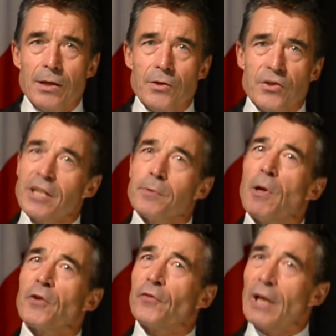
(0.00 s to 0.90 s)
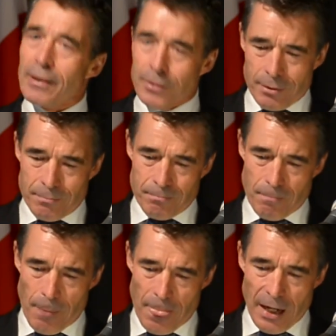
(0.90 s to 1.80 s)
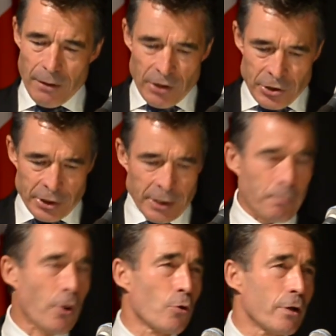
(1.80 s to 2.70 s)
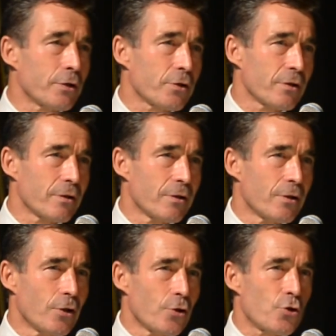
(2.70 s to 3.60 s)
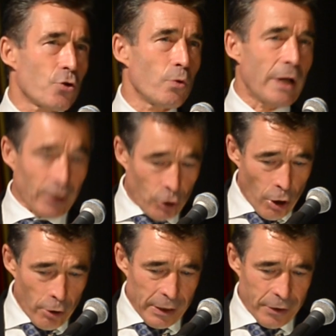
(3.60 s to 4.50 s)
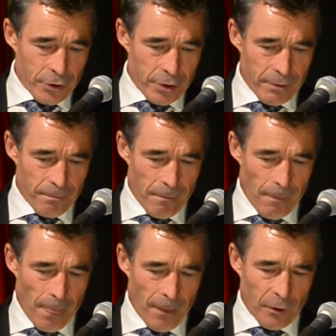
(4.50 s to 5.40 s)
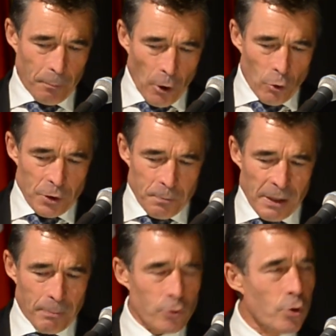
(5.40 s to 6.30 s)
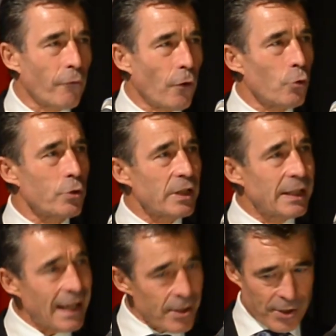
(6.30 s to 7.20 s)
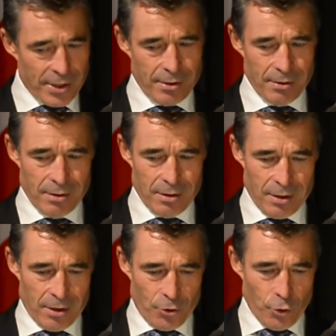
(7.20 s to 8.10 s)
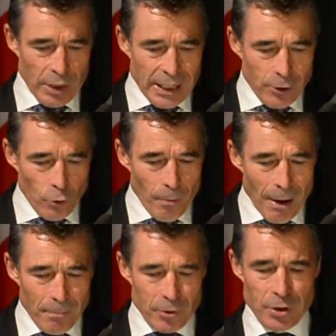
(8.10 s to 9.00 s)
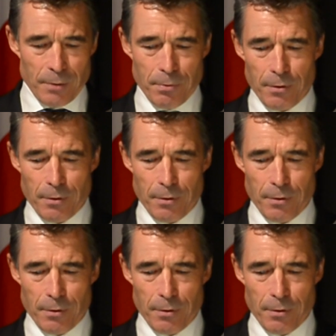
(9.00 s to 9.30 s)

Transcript: 6 months later, I visited Poland to encourage the Polish people to vote yes to EU membership.